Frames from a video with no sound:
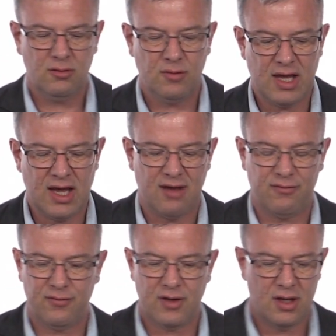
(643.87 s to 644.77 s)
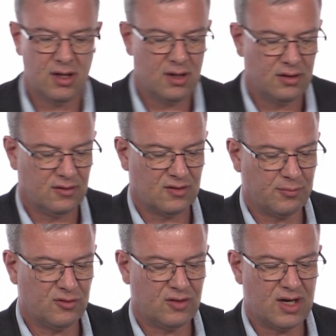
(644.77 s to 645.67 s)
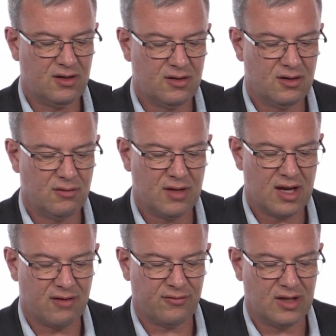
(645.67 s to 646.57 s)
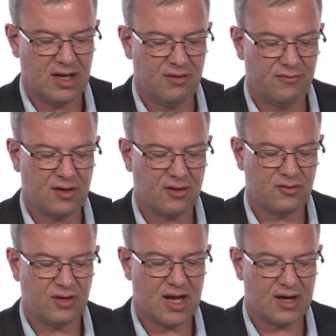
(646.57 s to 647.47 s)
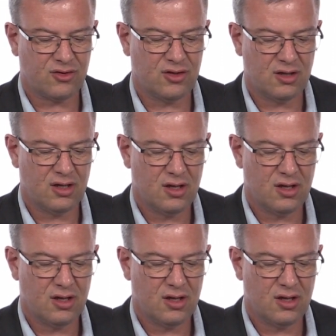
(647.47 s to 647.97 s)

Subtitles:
We have the substrate, we have the influx reaction,